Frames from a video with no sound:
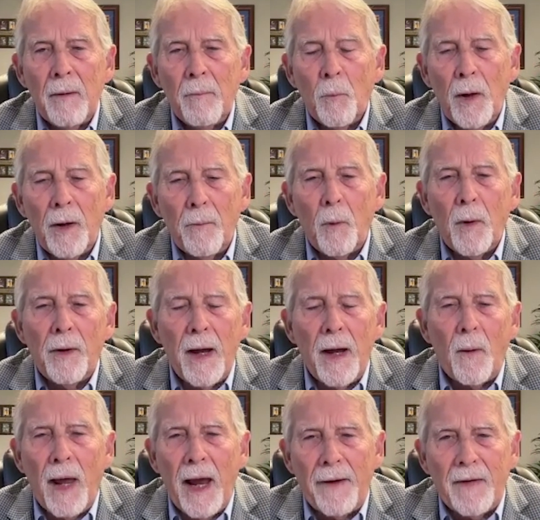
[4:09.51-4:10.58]
we
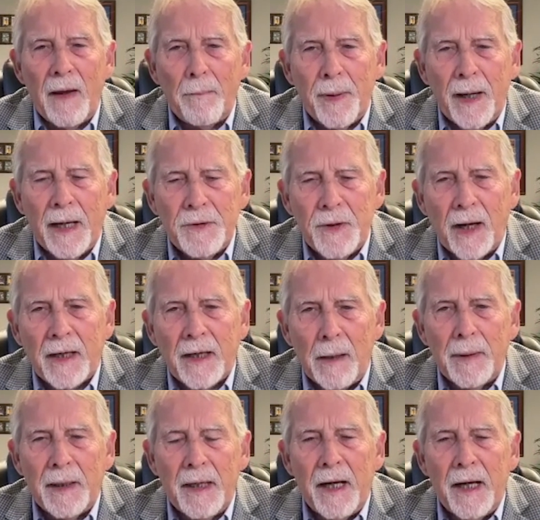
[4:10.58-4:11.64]
don't have that paycheck
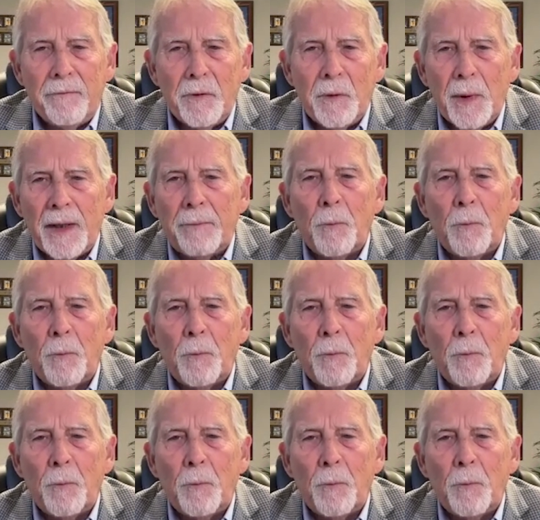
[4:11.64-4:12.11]
coming in every week.